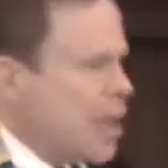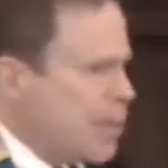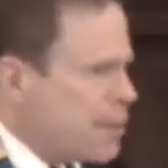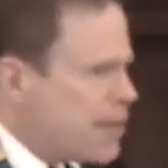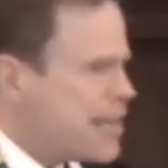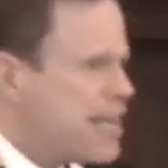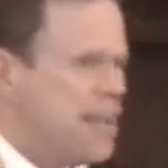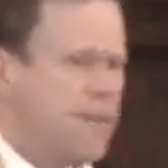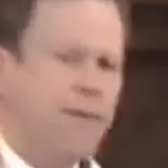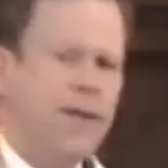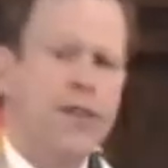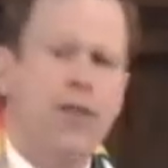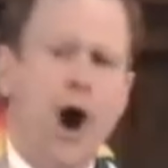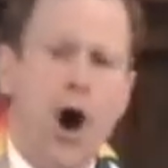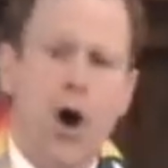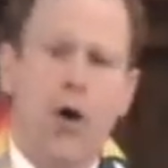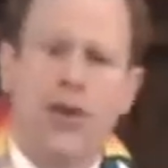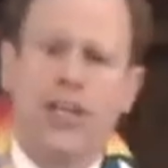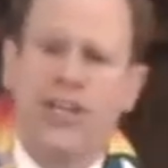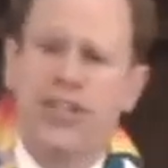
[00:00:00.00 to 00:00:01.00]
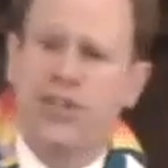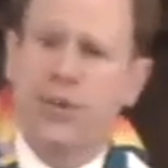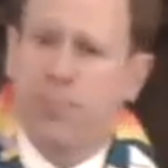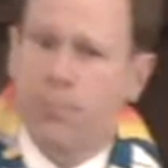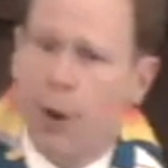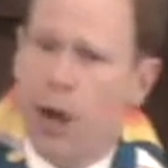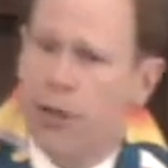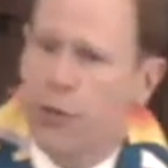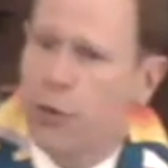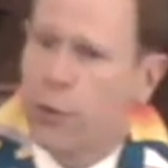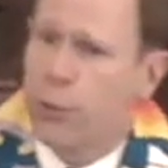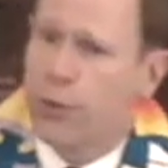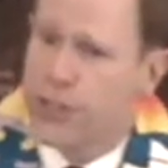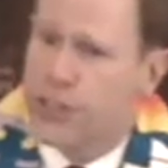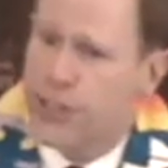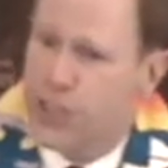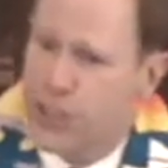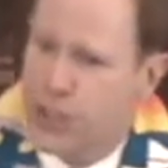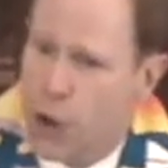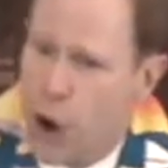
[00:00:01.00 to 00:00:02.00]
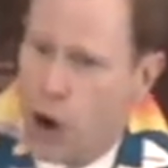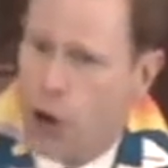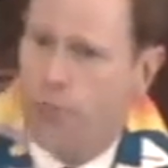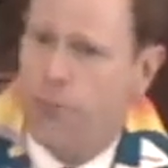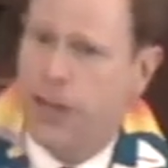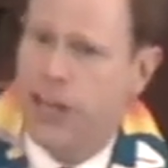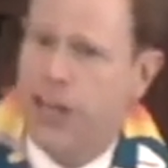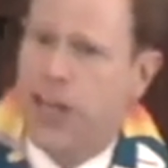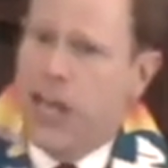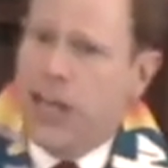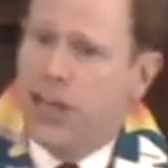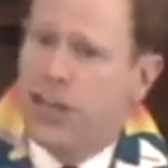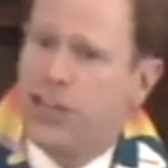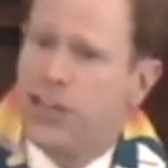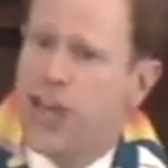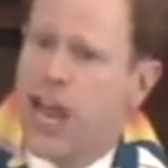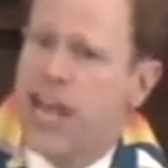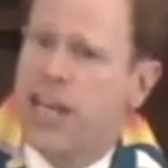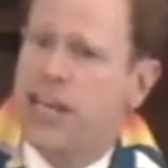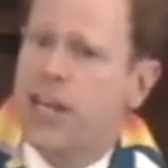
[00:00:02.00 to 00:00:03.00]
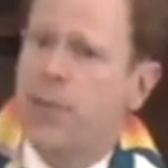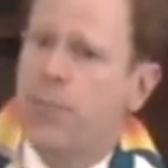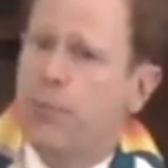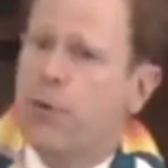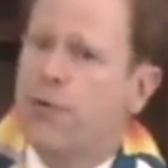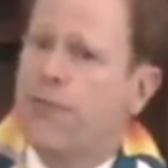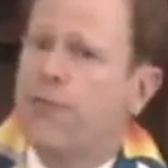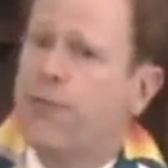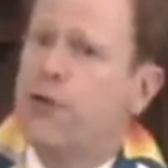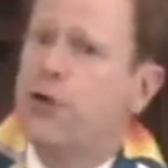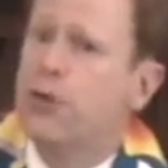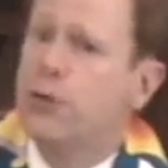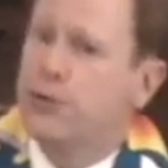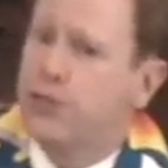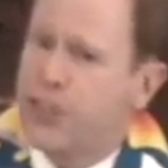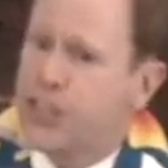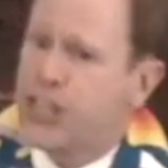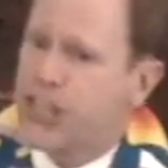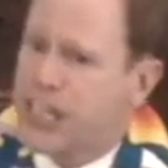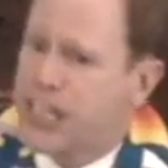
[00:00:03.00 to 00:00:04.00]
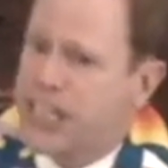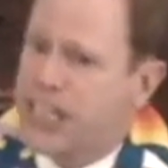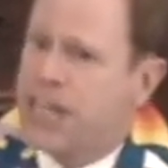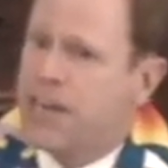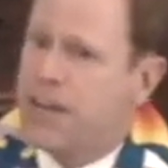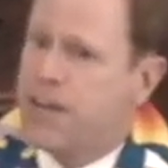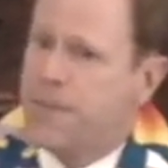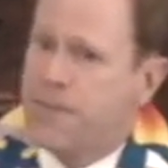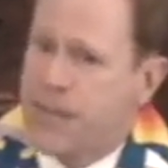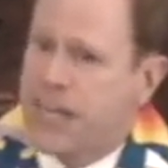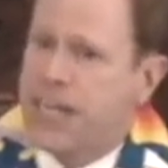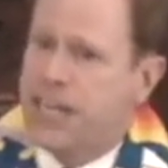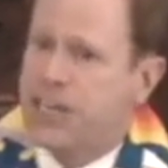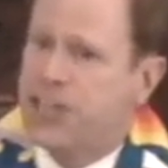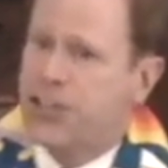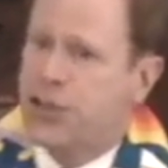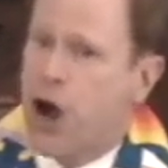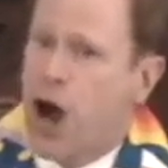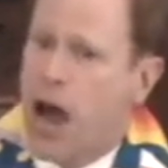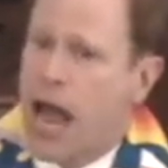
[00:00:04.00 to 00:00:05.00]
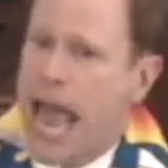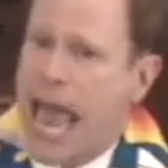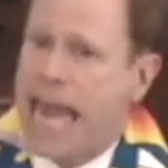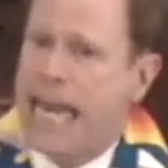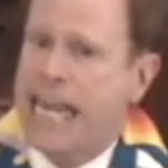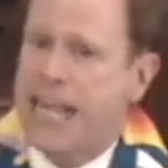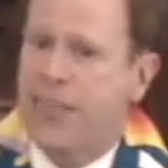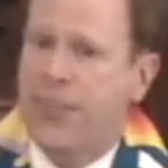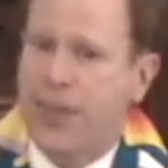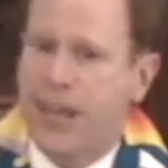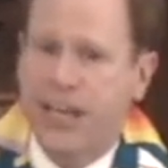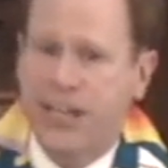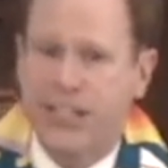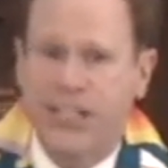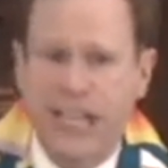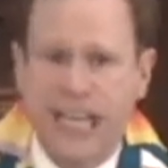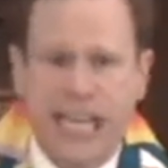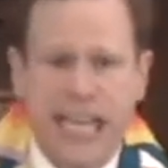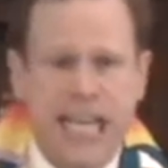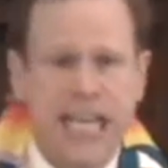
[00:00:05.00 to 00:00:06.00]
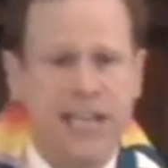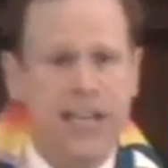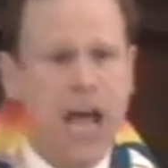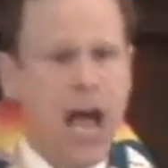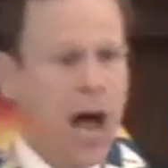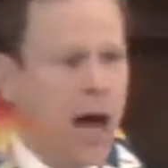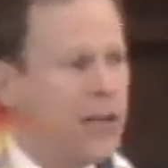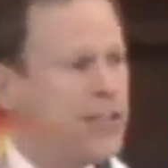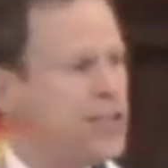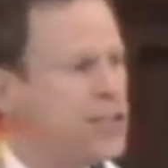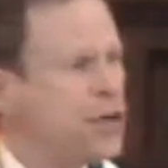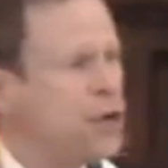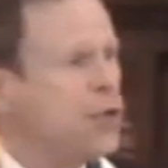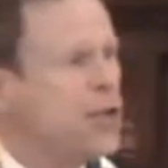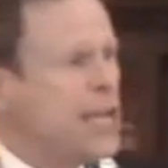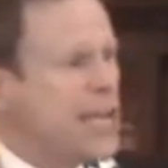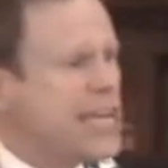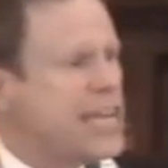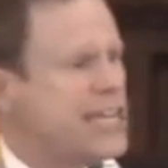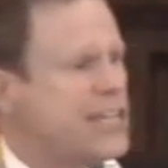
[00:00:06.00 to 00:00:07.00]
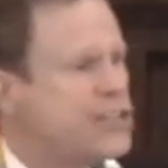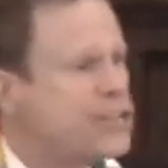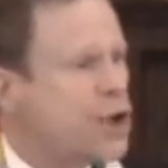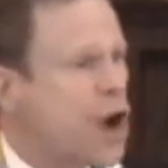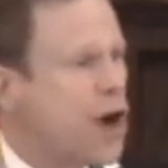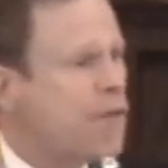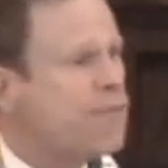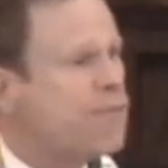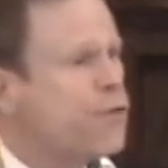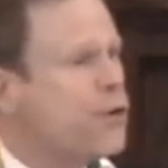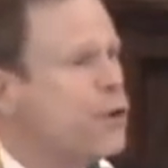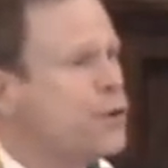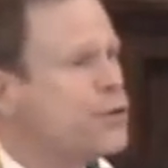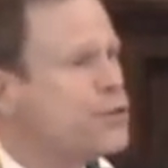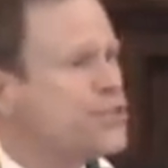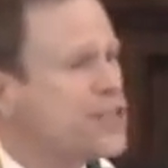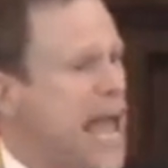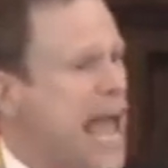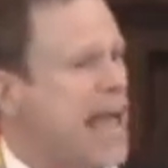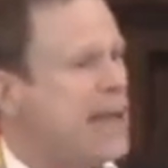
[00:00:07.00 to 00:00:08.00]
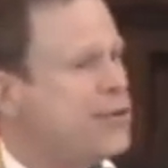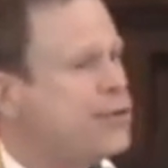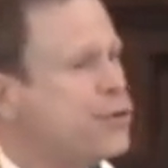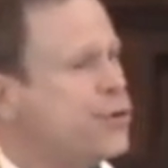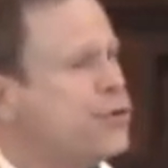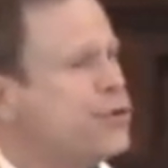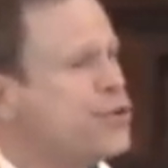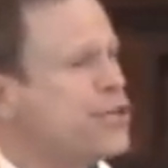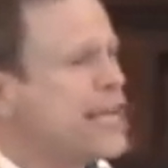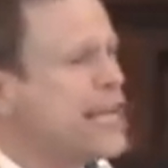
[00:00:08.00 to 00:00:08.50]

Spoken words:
But even though his brother was starving, Jacob refused to give Esau anything to eat until Esau first entered